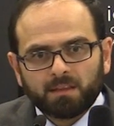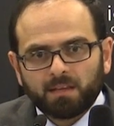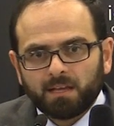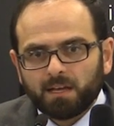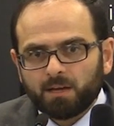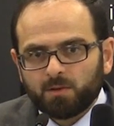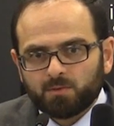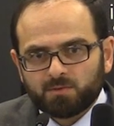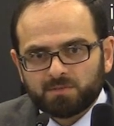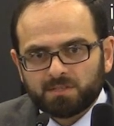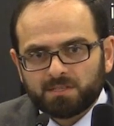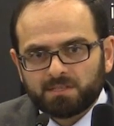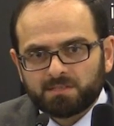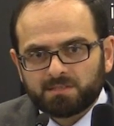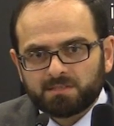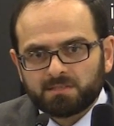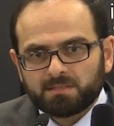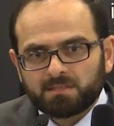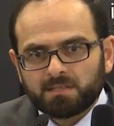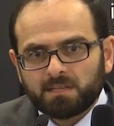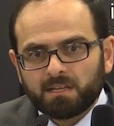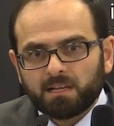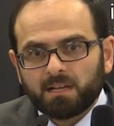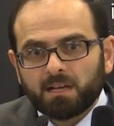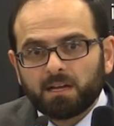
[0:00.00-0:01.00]
thousands
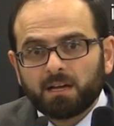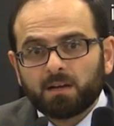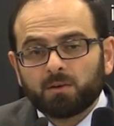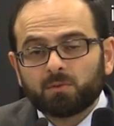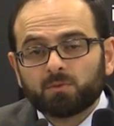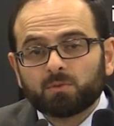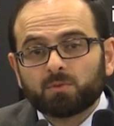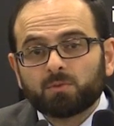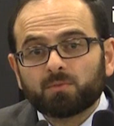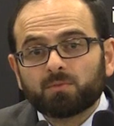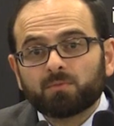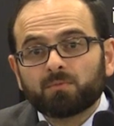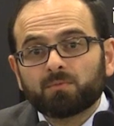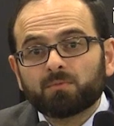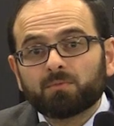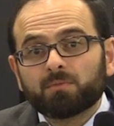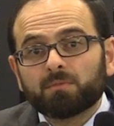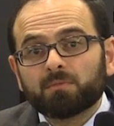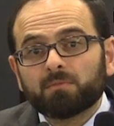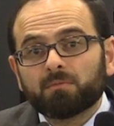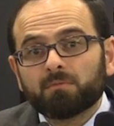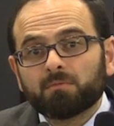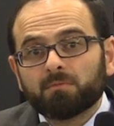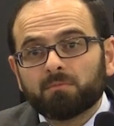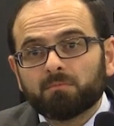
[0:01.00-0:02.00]
out of
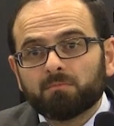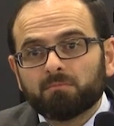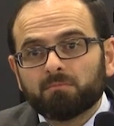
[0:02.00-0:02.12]
uh,